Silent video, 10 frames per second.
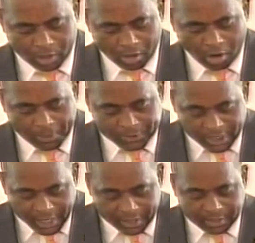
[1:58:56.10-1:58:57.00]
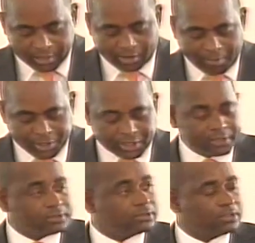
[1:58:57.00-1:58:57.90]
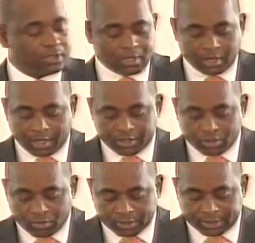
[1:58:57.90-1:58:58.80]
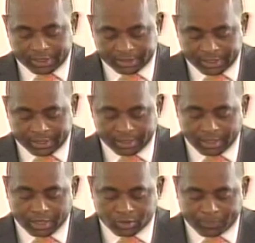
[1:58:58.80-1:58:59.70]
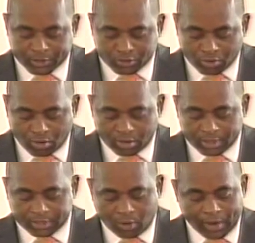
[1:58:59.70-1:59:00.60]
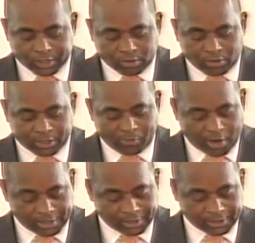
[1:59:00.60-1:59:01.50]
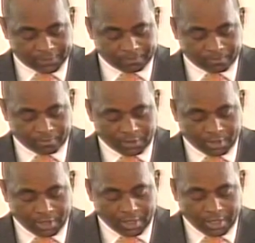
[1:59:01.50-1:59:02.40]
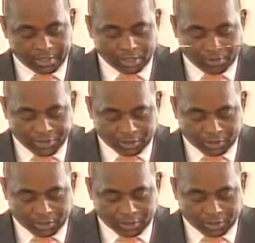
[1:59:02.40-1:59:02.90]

obtained and commissioned a new dinghy to patrol the West Coast borders, increased